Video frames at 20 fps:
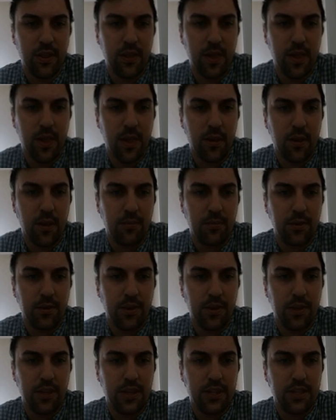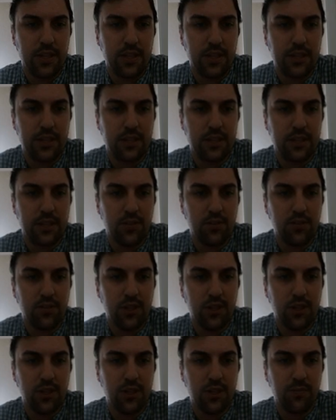Because you jump,
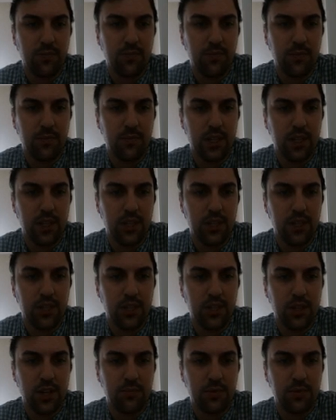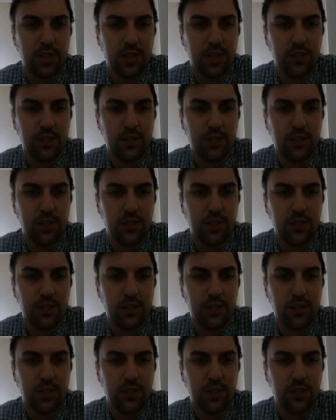he jumps, and then you cap.